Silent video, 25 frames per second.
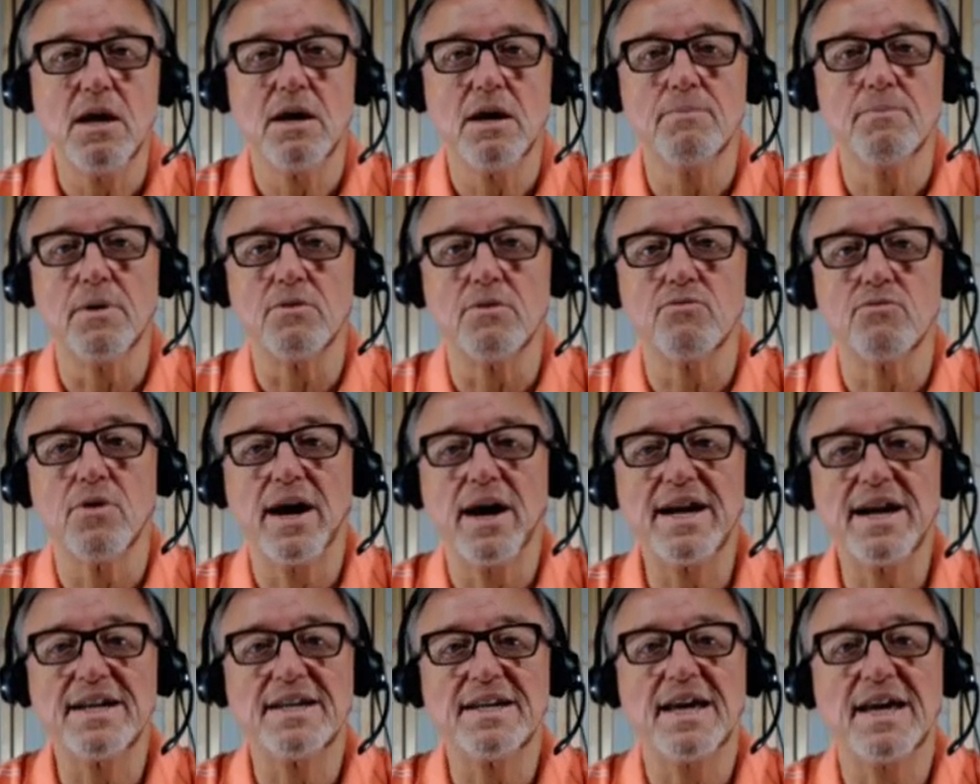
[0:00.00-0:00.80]
But
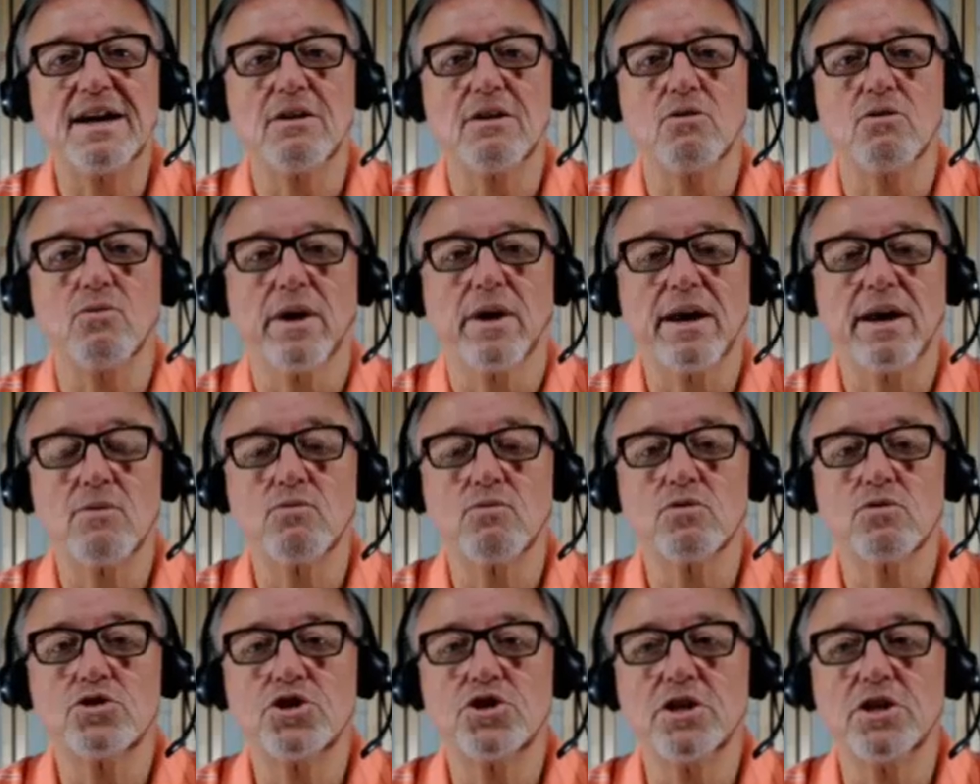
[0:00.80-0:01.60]
right now, what I
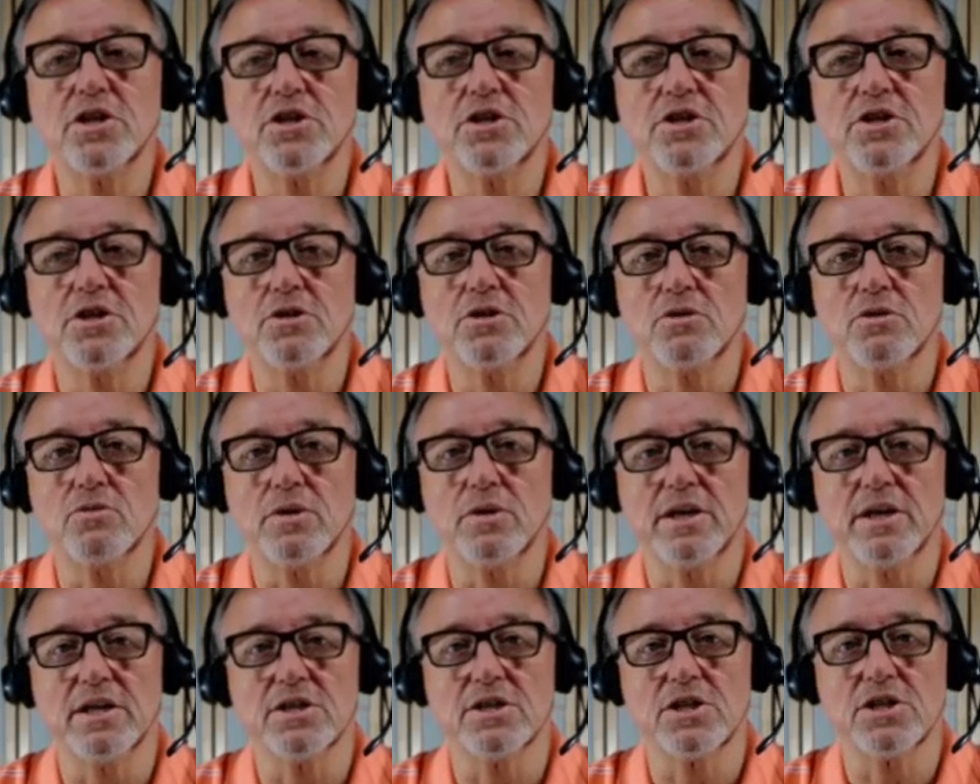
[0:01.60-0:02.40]
want you to do
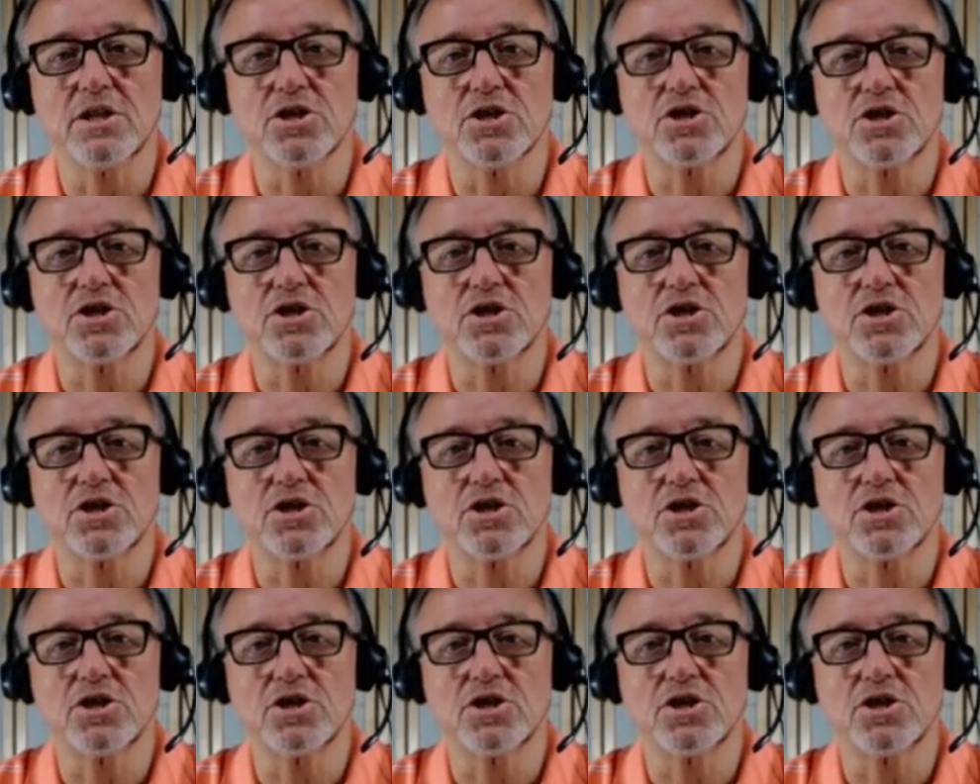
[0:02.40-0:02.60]
is